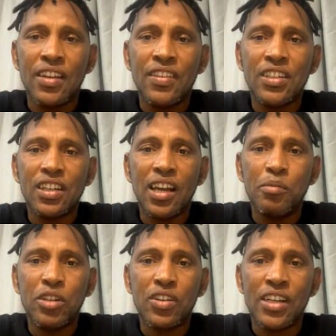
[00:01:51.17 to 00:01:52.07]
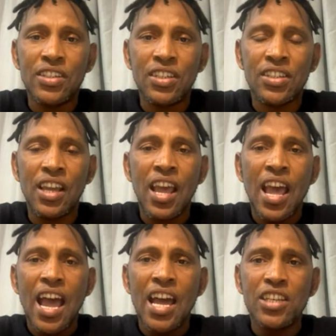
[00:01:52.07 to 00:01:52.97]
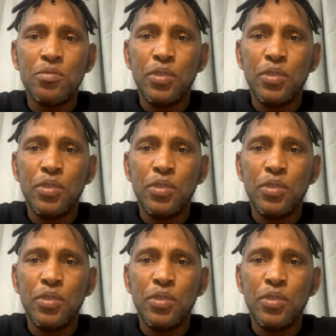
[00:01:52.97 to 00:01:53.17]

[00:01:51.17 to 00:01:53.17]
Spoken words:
and this climate crisis has